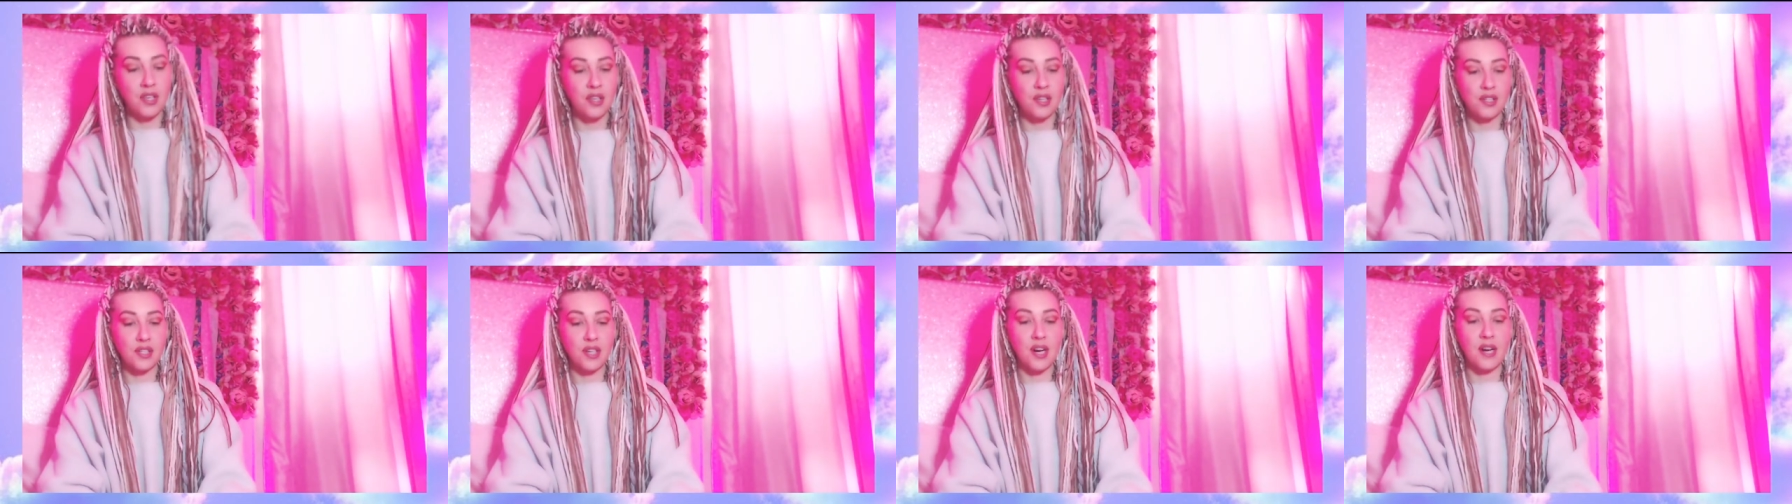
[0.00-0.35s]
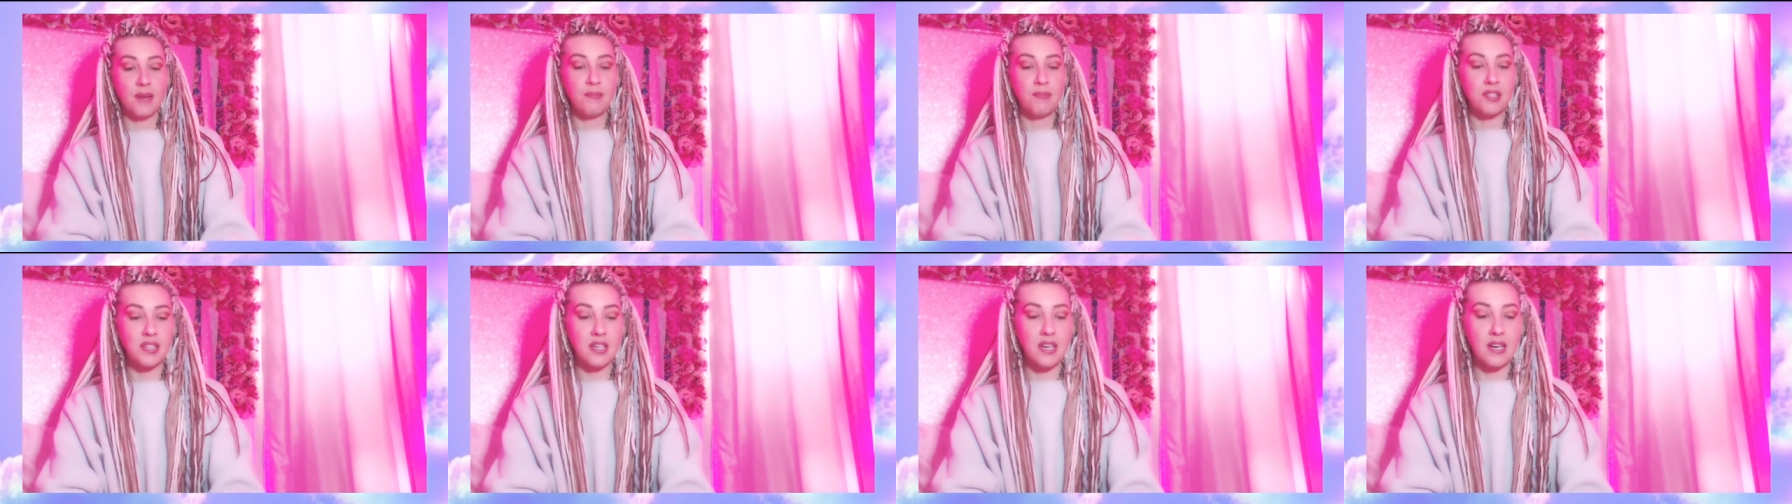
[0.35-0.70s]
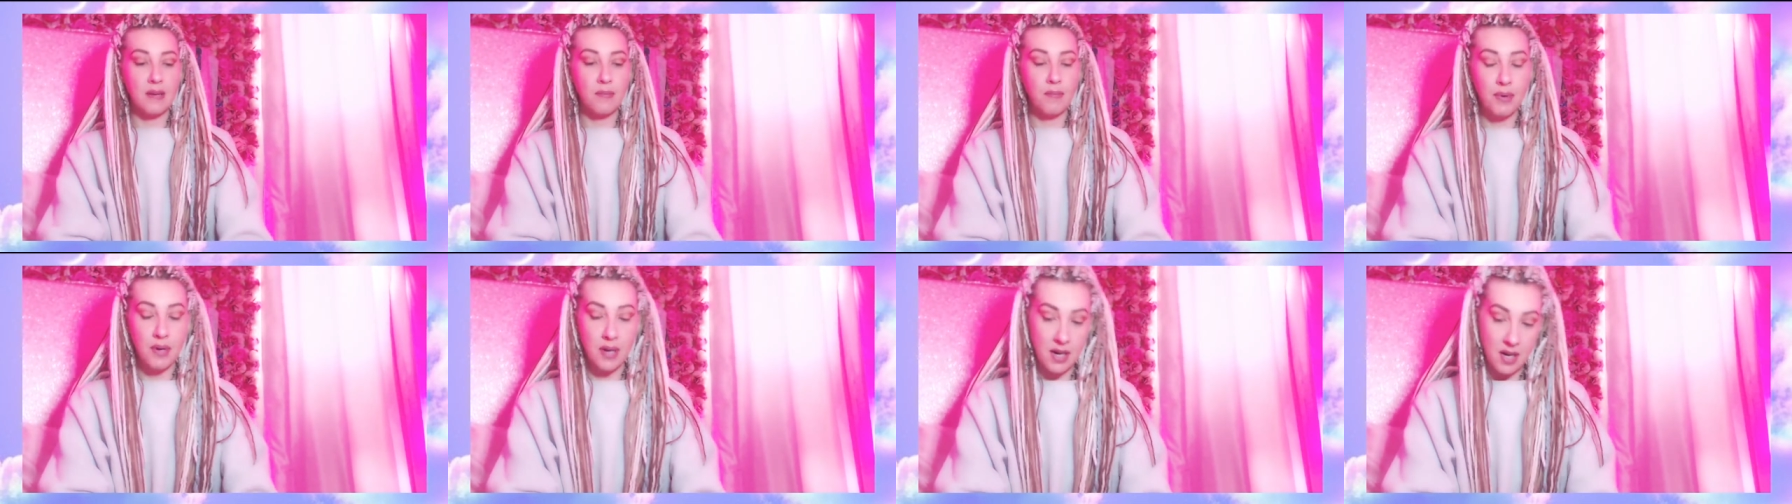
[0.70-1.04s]
the
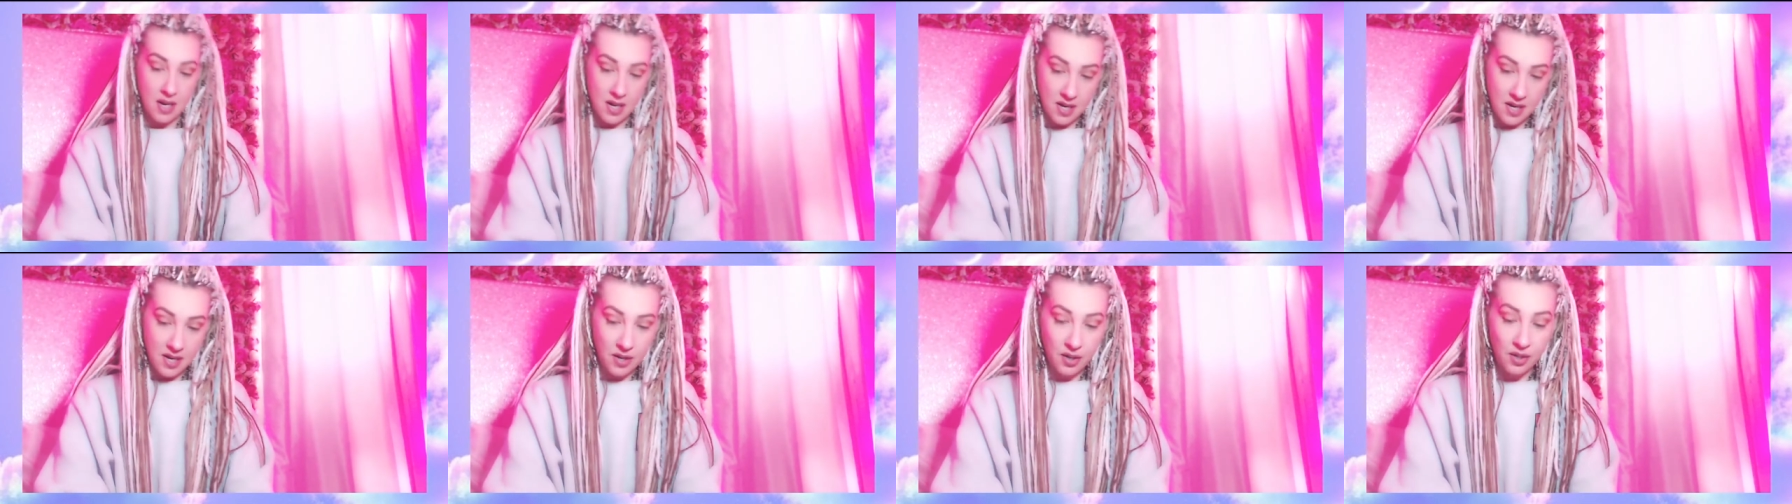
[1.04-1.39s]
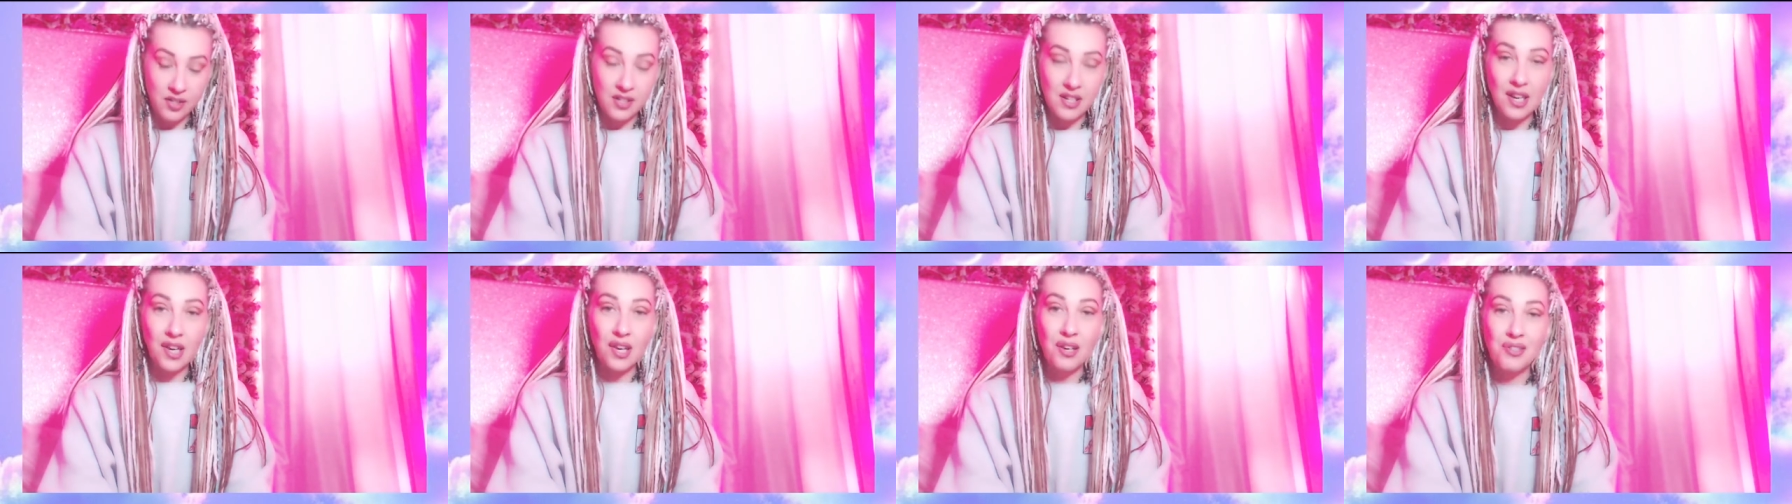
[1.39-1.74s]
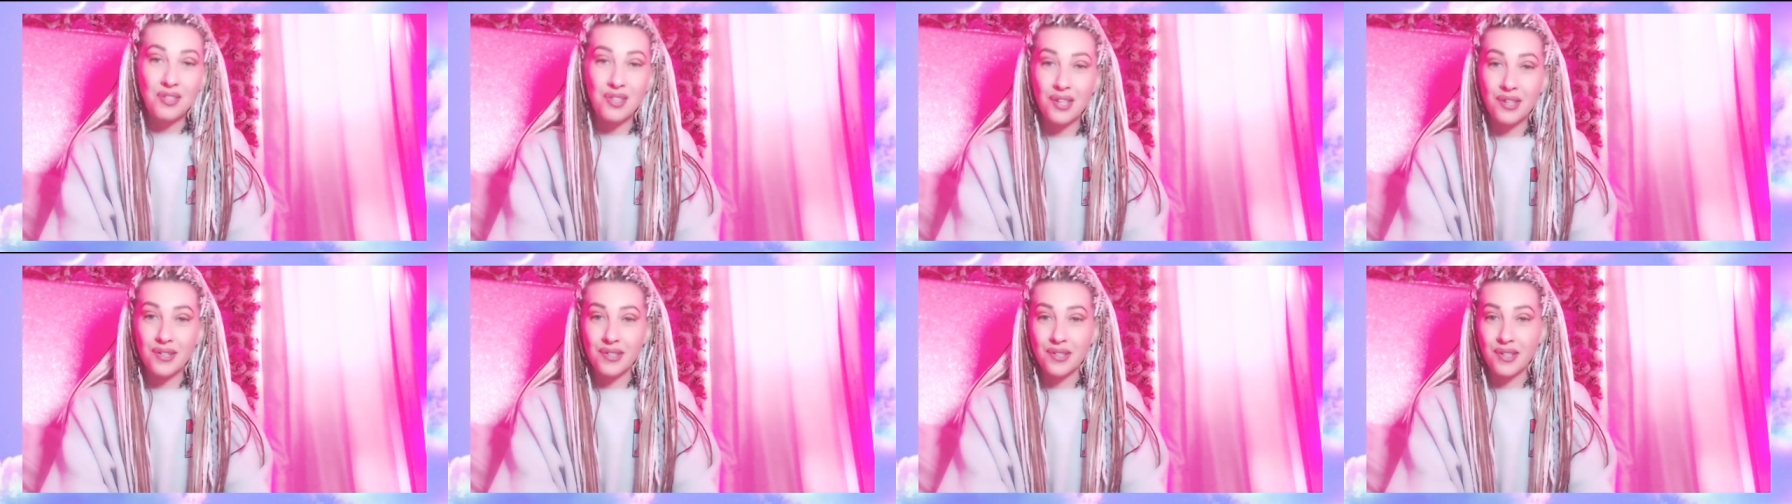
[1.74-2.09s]
timestamp and it'll take you to
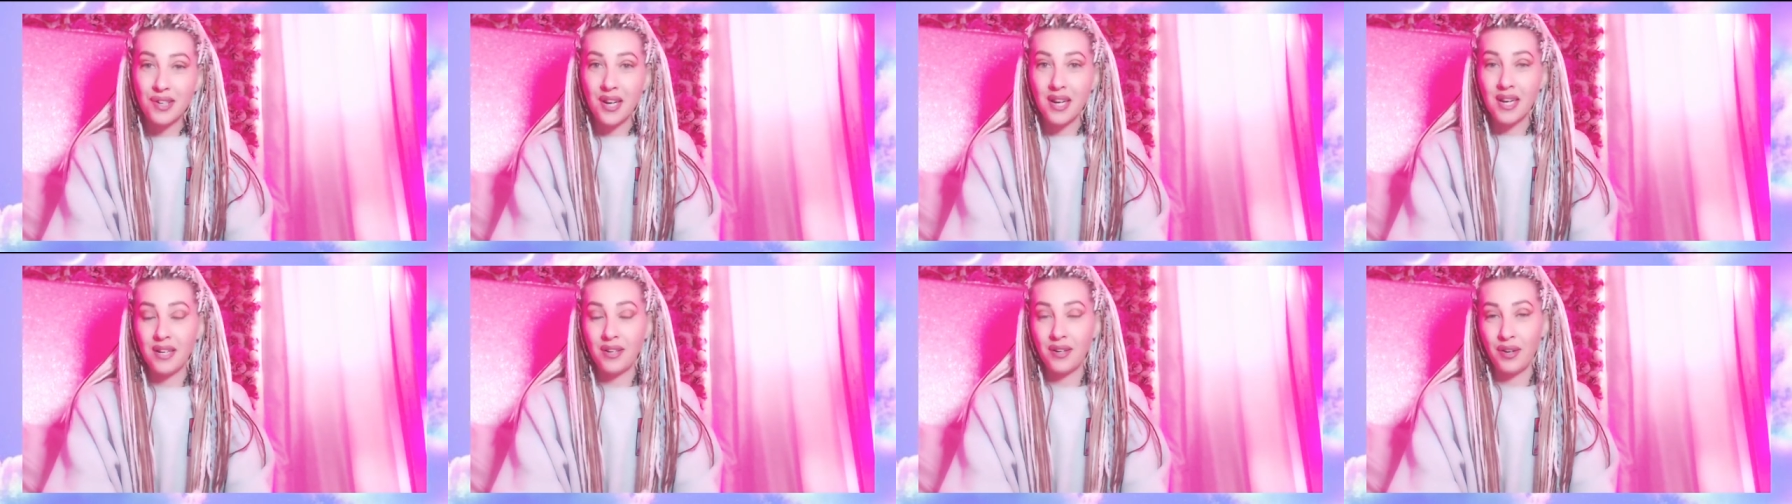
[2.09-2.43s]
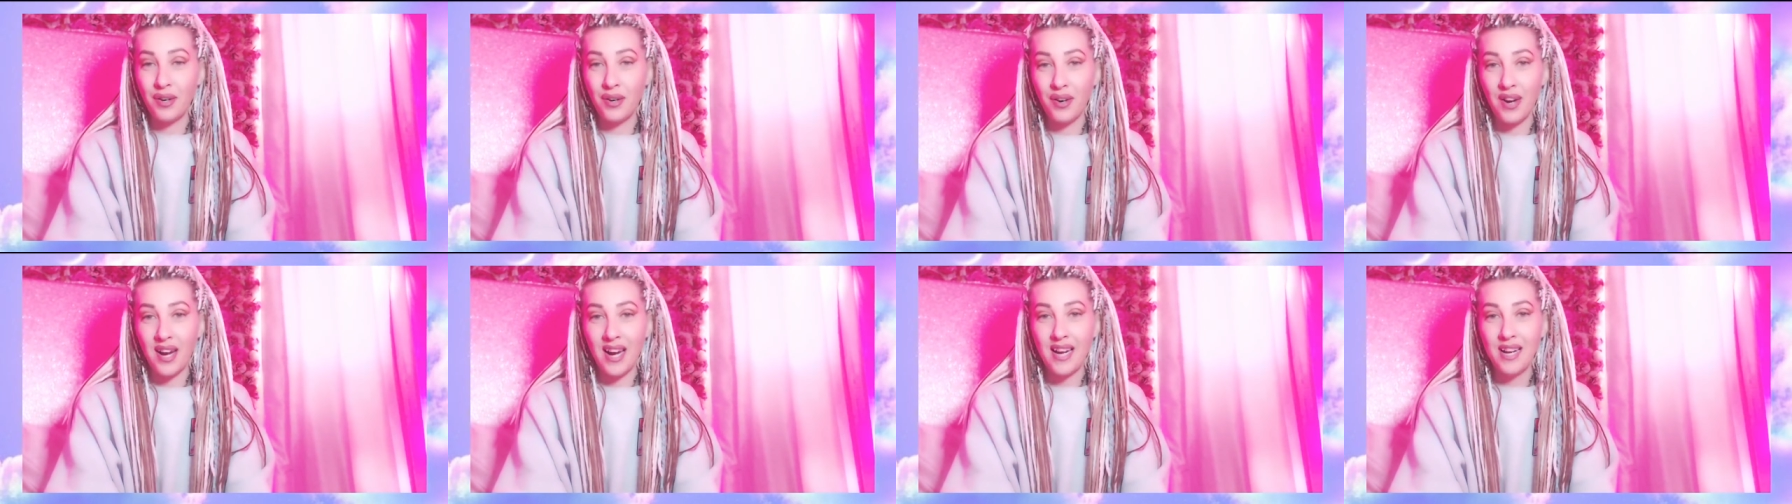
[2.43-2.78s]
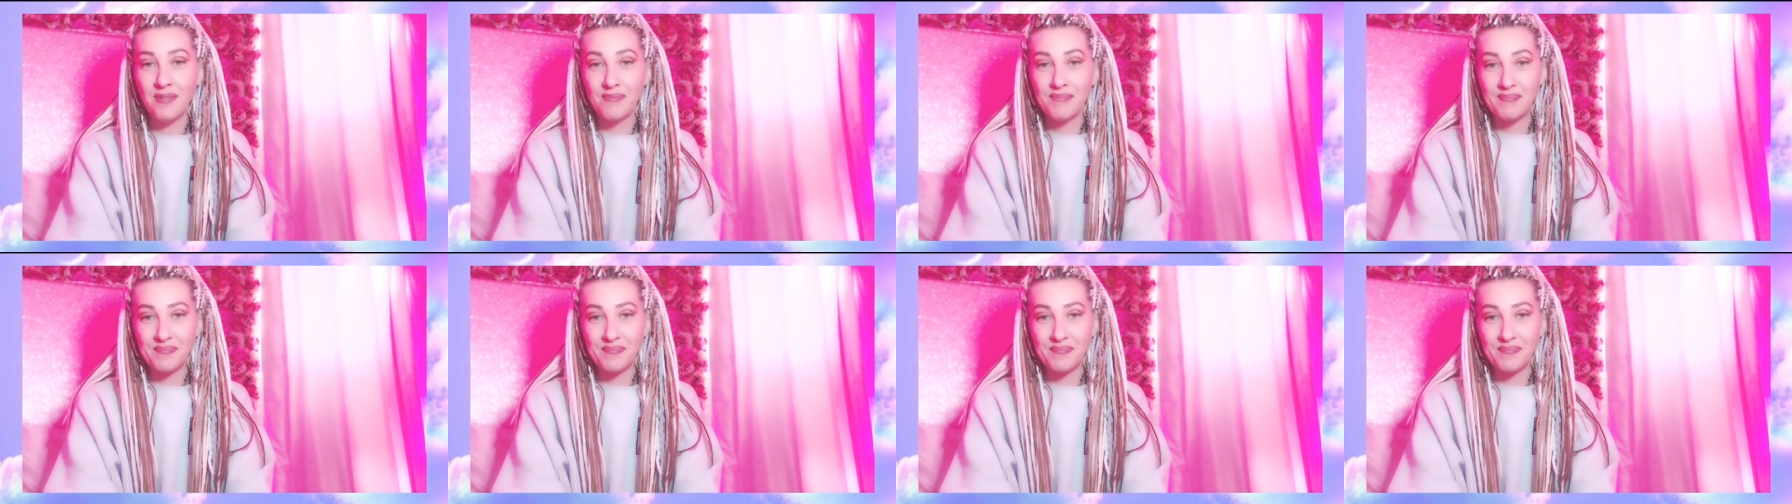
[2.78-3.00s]
your sign, okay?